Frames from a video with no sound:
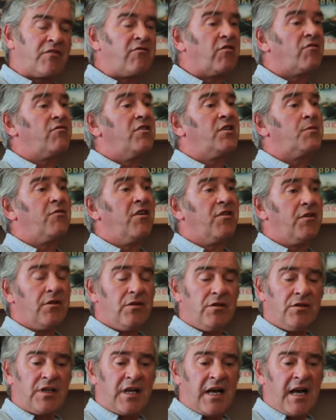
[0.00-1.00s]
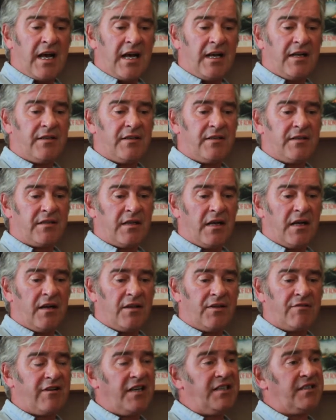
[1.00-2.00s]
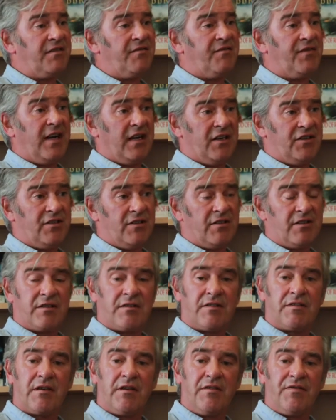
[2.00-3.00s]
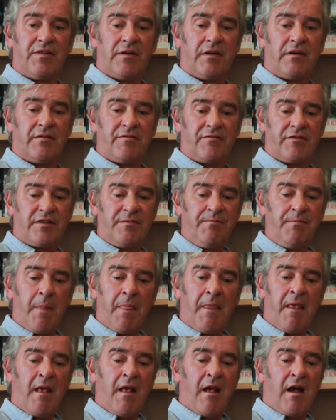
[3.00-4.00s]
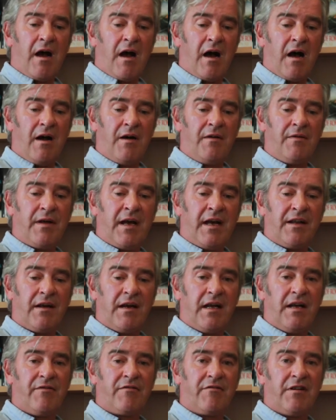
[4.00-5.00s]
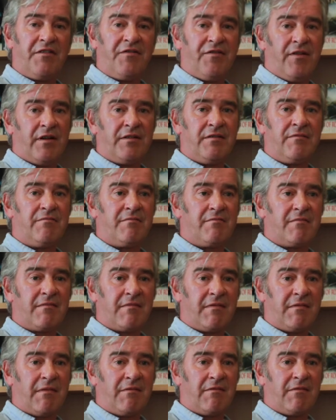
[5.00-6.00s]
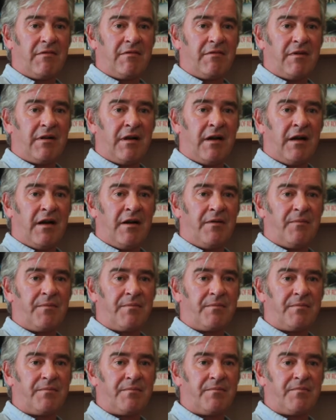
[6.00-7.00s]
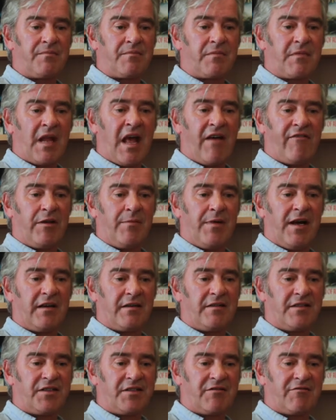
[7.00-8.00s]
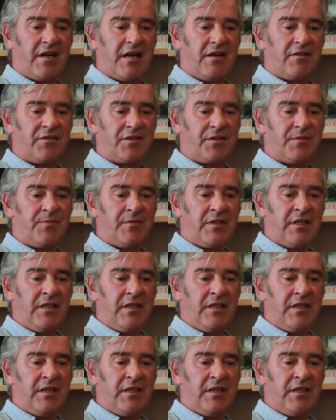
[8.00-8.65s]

Crossroads Brotherhood, and the racing factions, so far I've written. And I have great fun having Magnus around.